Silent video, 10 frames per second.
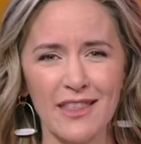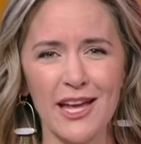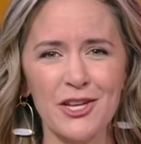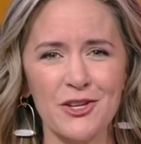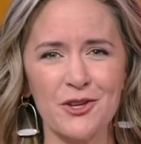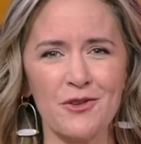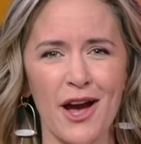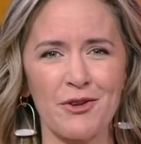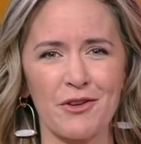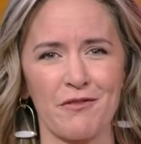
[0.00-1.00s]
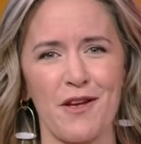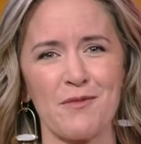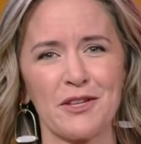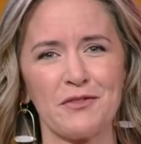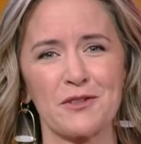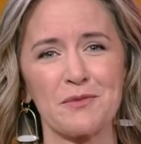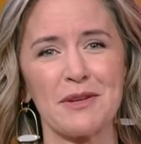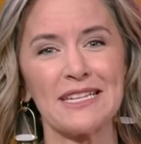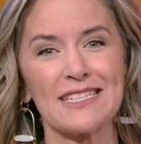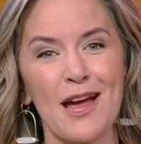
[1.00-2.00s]
Thank you, Heinrich family, for
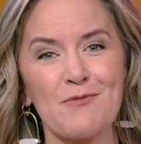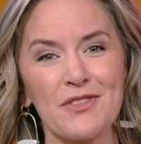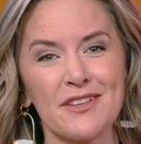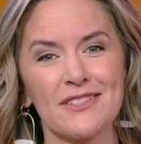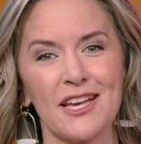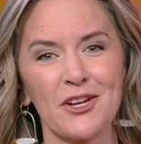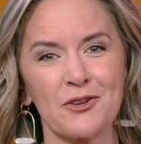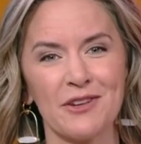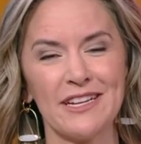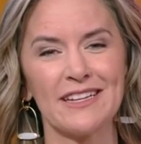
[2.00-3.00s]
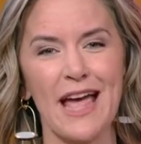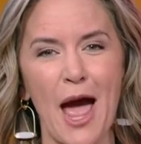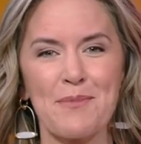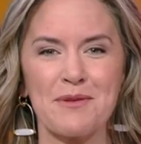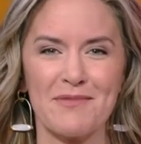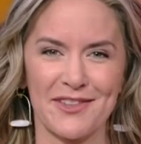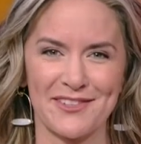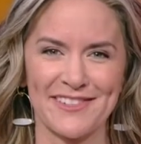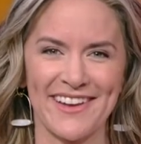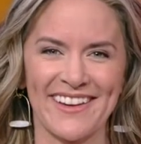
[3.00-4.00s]
spending time with us. And Karina, happy
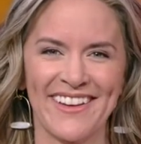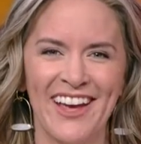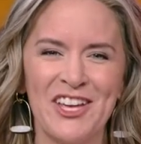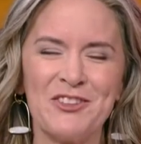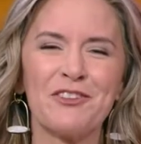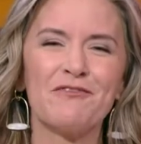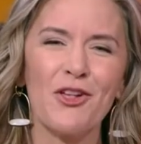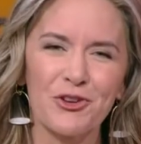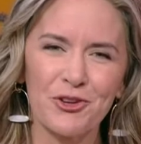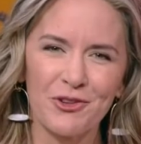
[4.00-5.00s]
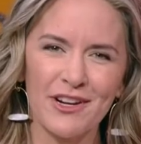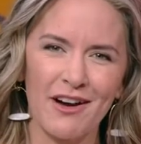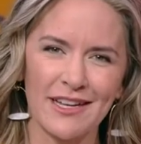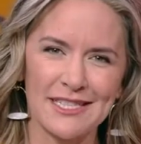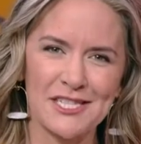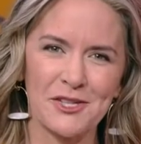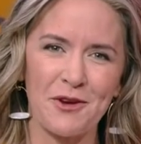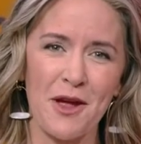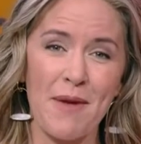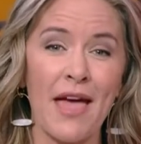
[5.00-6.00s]
Mother's Day. You can follow Karina on
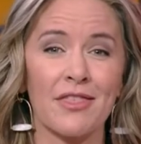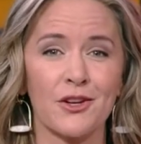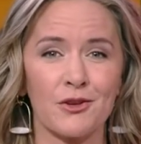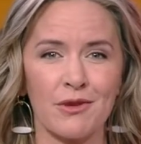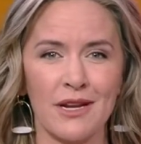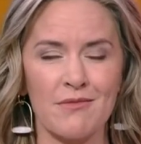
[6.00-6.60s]
Instagram at the Karina